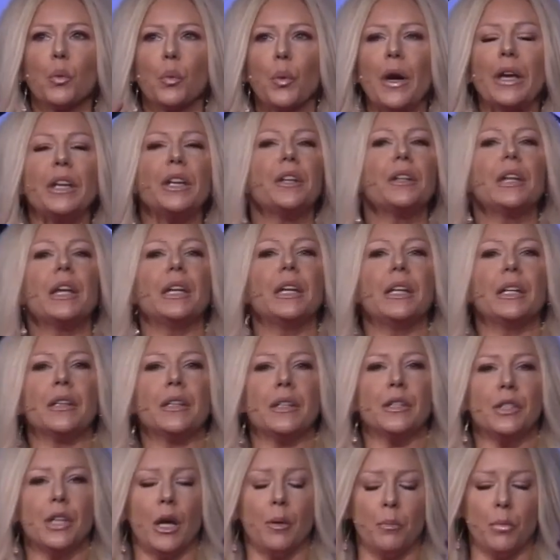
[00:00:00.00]
regulating
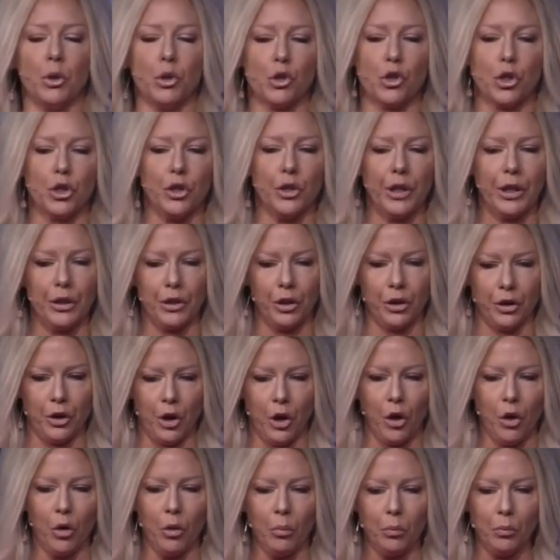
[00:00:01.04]
the temperature in your
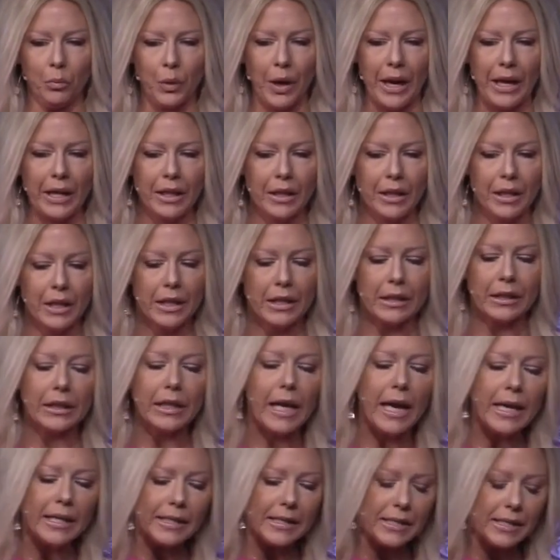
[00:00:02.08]
home, right?
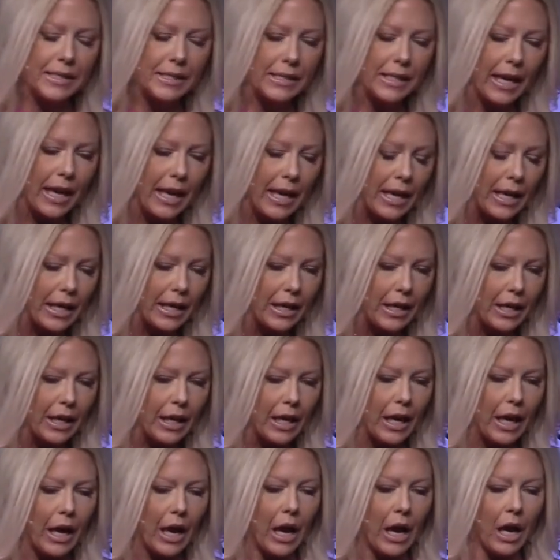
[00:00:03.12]
Let's say
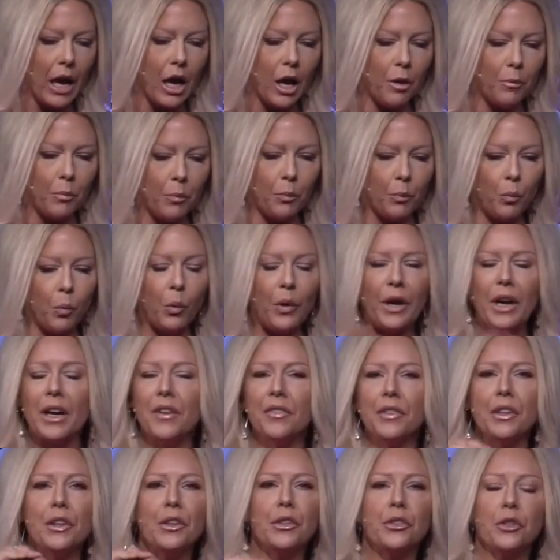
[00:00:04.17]

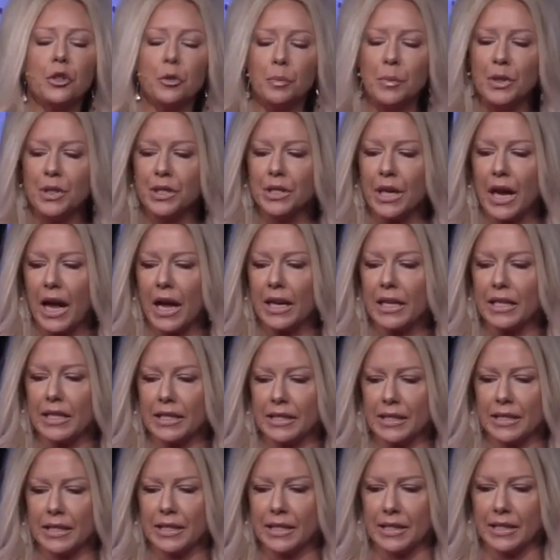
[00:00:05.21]
wherever the thermostat
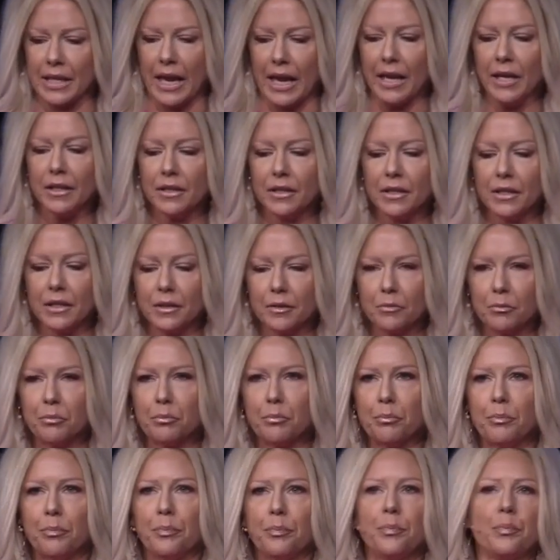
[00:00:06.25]
is set,
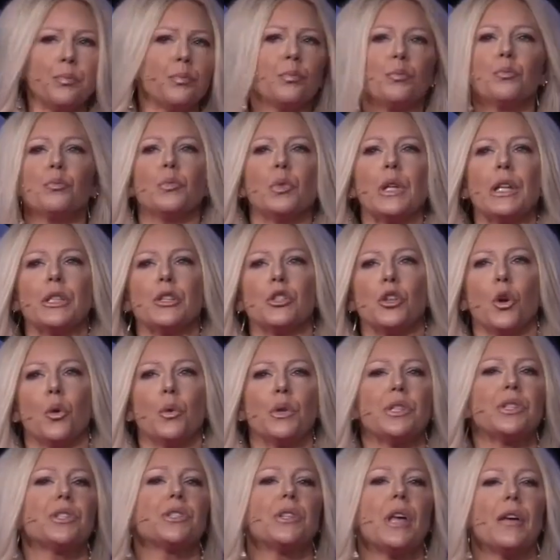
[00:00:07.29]
let's go
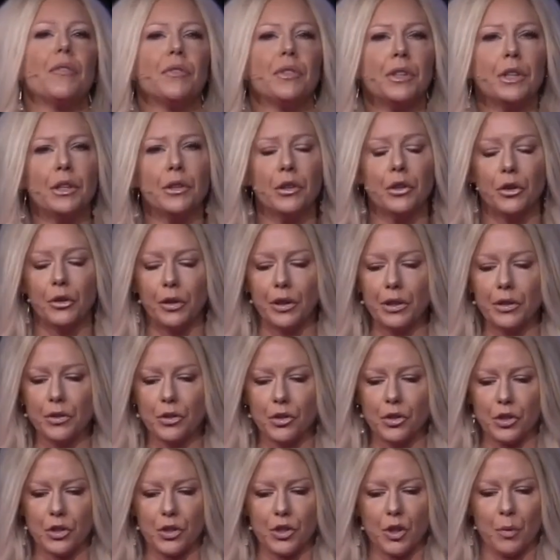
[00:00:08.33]
with 70
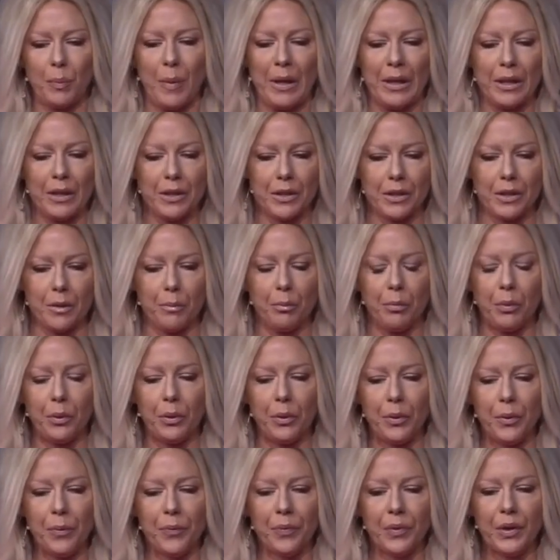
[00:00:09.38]
degrees just to make it
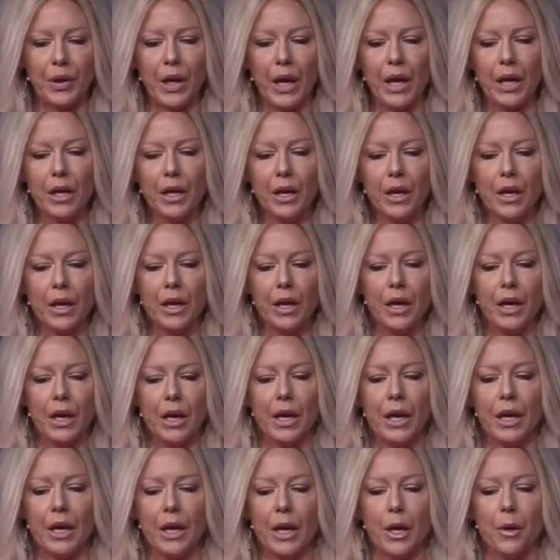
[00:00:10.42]
simple, okay?
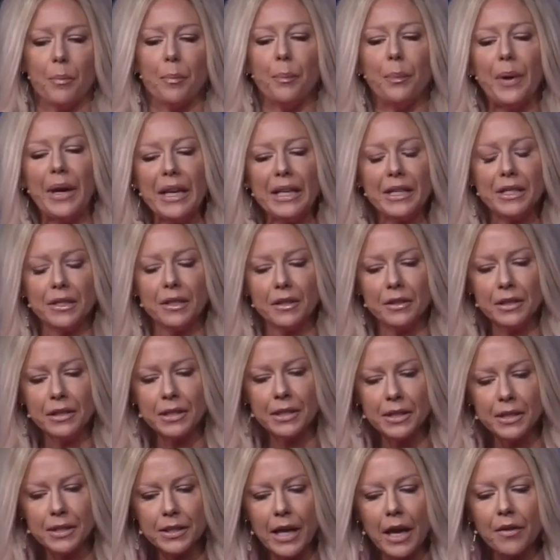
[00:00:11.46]
Based on
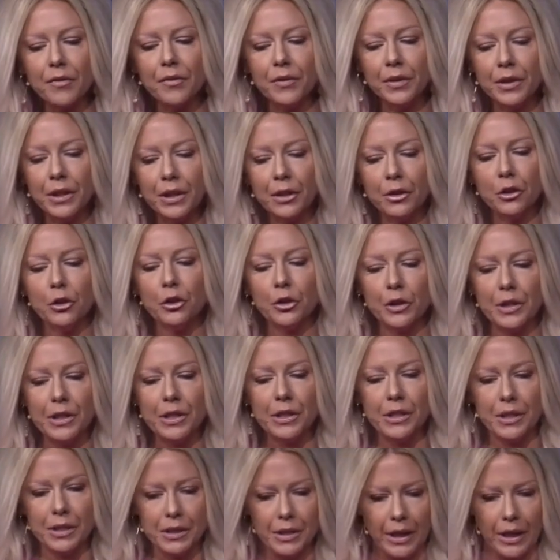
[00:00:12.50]
a 70
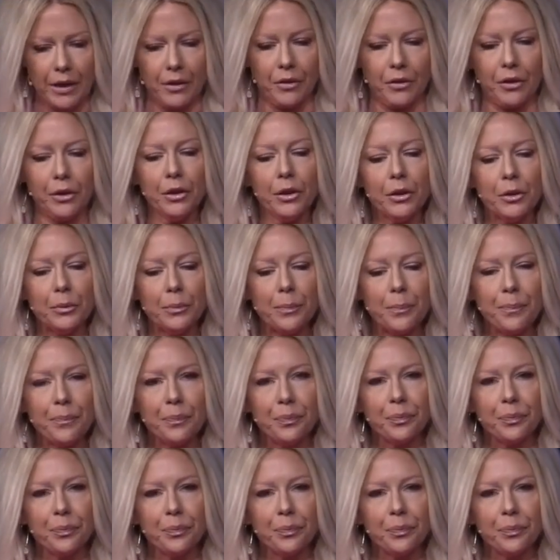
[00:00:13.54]
degree standard,